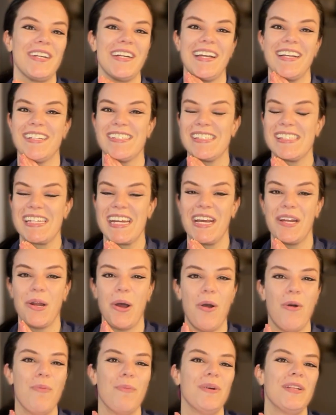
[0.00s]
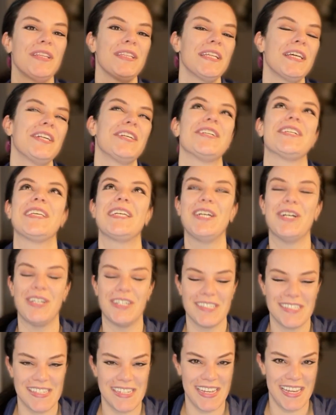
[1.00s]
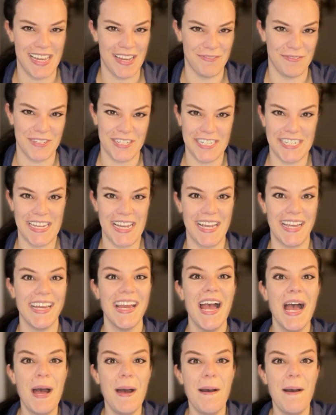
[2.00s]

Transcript: I could stay at home literally all day, every day.